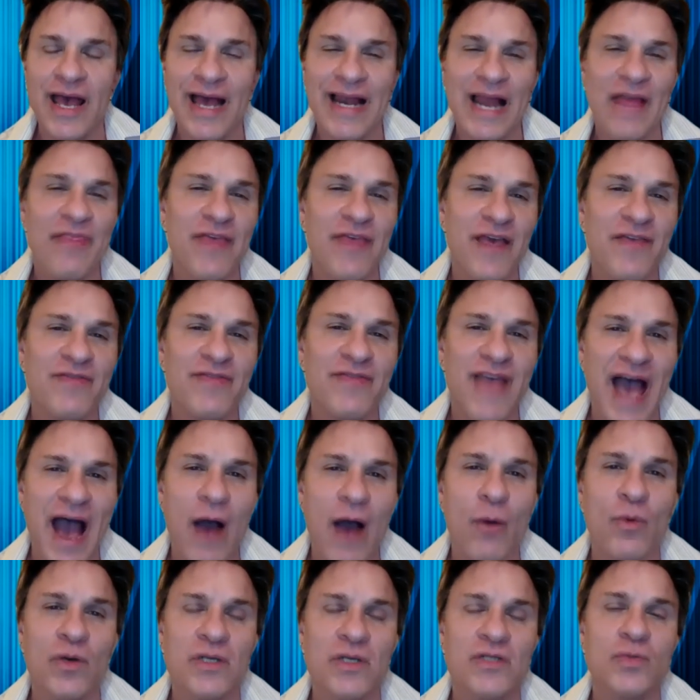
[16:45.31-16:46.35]
and i think
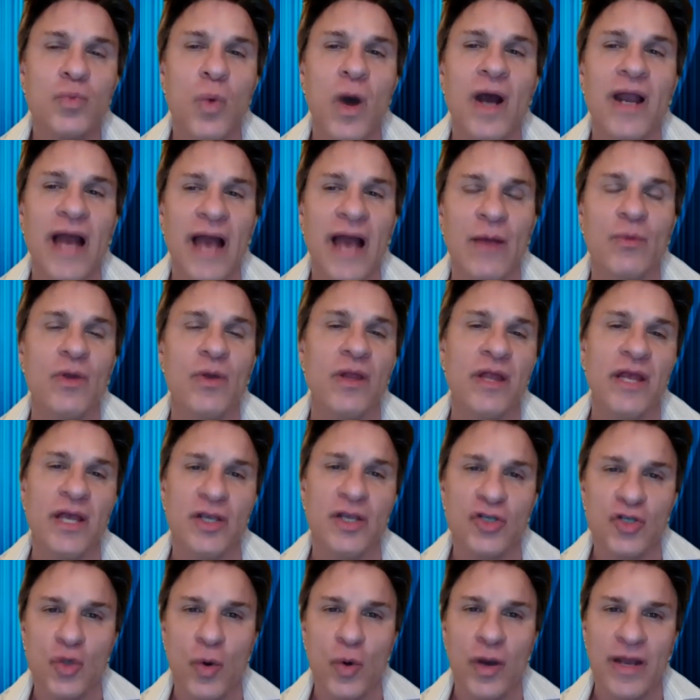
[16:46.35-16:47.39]
that was what i really
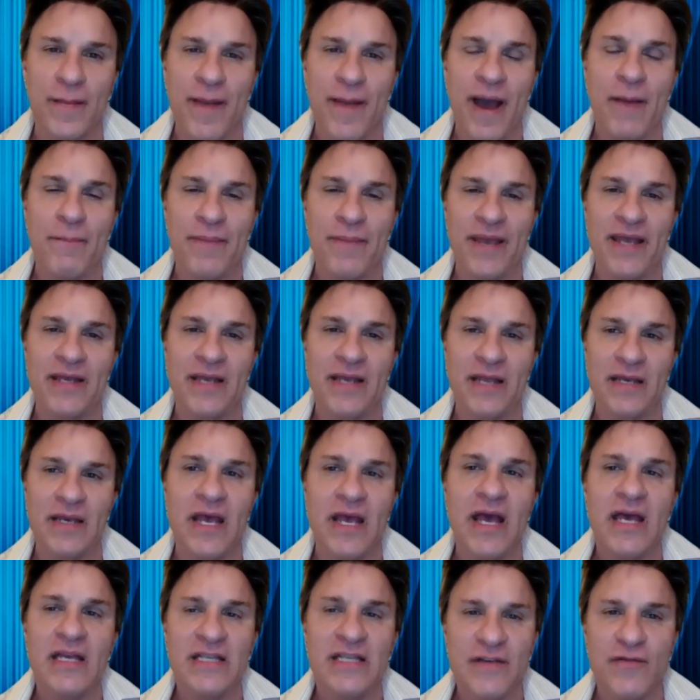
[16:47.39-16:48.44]
enjoyed about being in
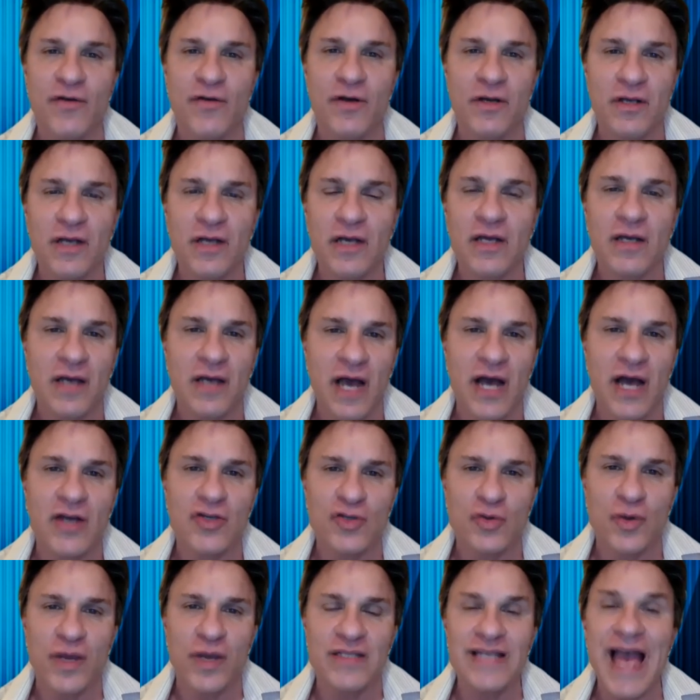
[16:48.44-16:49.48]
different c-
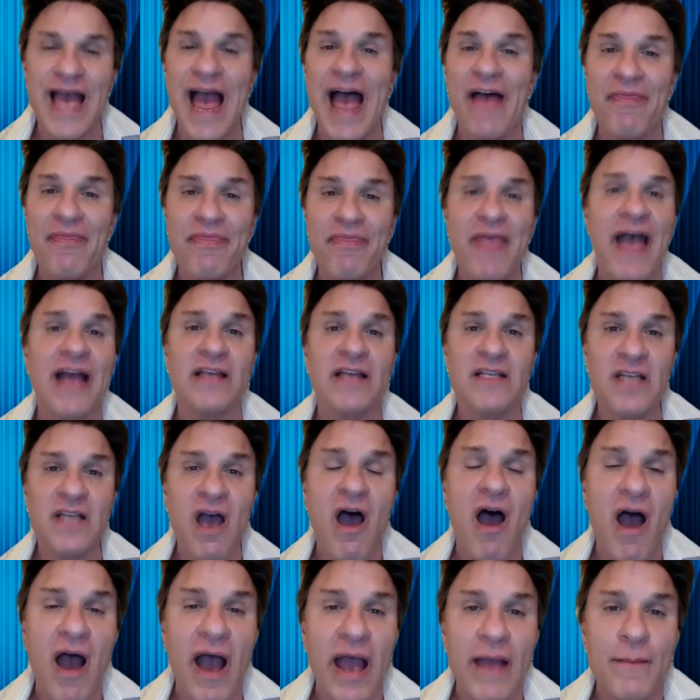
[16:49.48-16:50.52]
countries at that
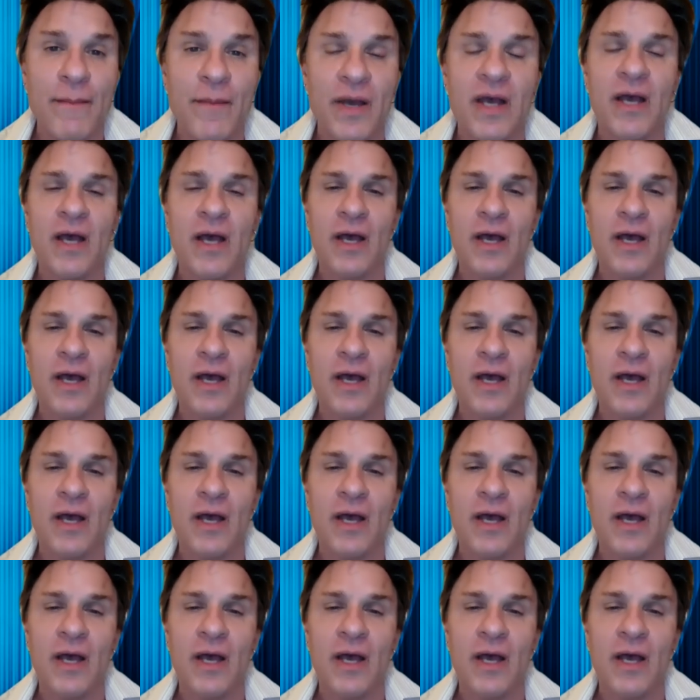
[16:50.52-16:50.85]
time